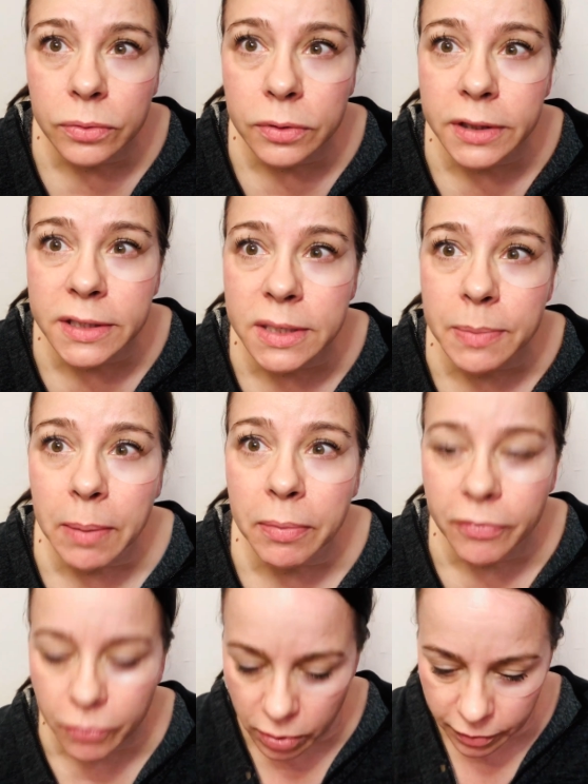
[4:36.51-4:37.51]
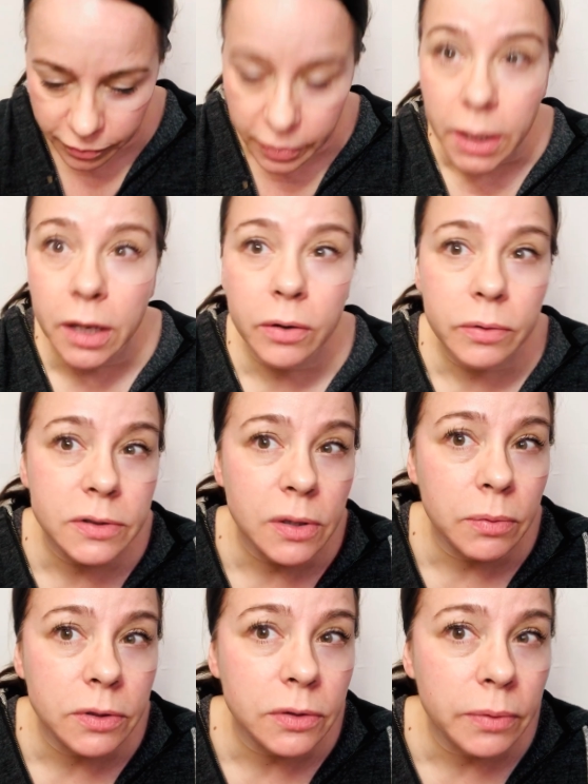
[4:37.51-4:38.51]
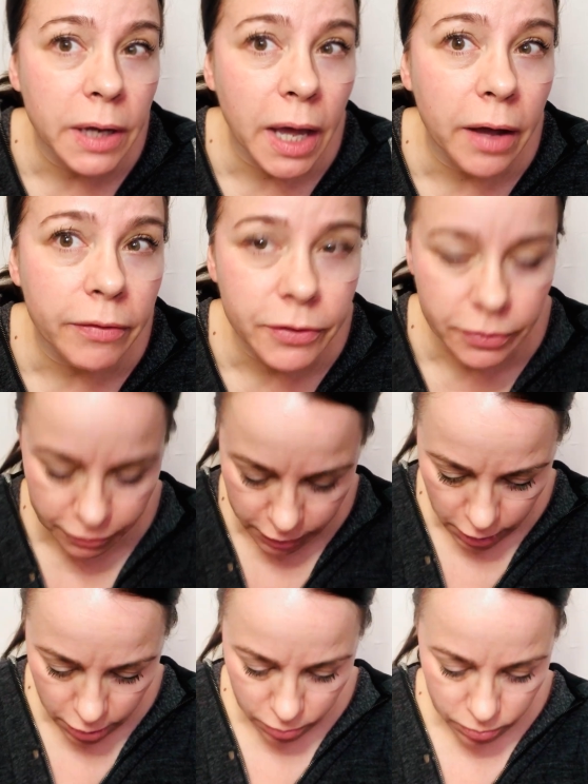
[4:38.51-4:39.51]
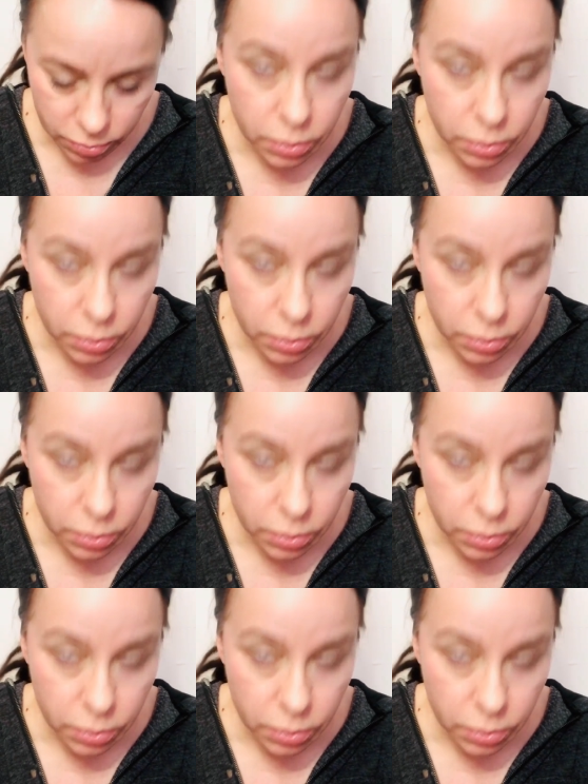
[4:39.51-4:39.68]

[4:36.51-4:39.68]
This is my before video, so we'll do an after video.